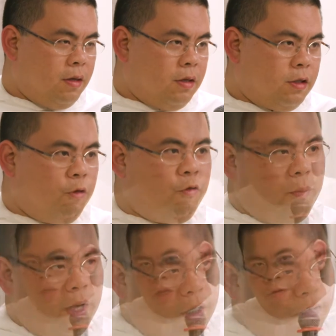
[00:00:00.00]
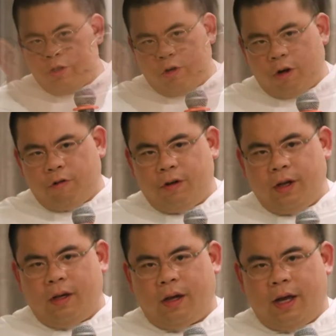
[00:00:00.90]
So for me,
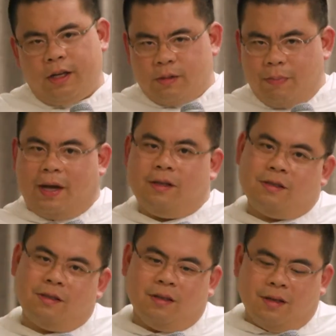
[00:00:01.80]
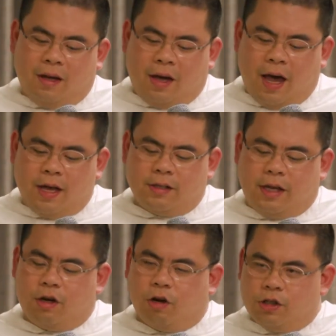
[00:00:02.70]
photography at its best has
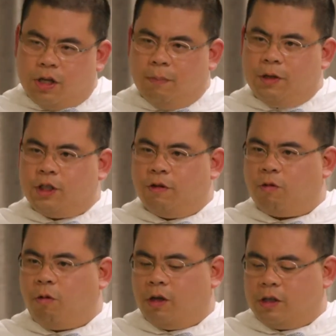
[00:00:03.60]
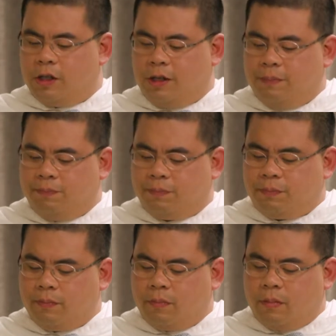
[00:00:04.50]
a contemplative quality.
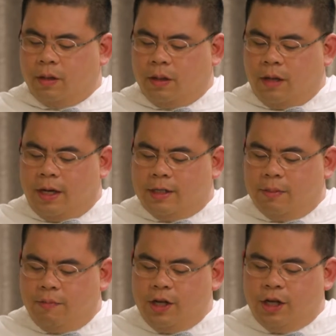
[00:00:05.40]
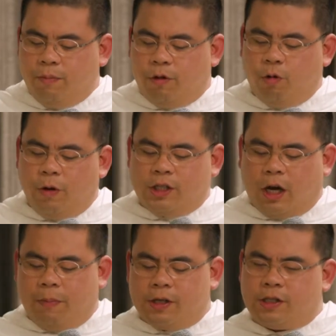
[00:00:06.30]
It's the medium through which I
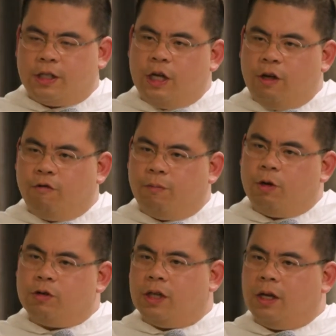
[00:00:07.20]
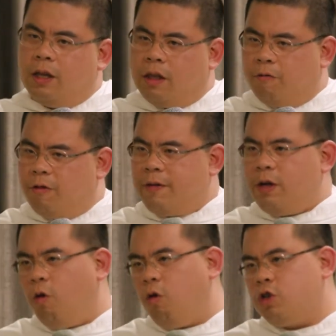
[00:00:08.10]
perceive beauty in the very
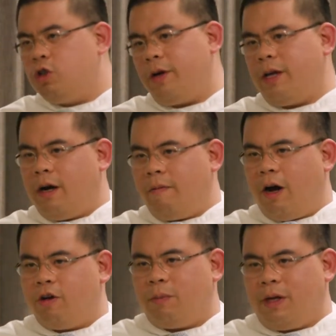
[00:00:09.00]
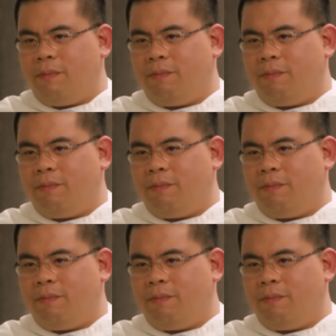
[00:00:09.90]
ordinary around me.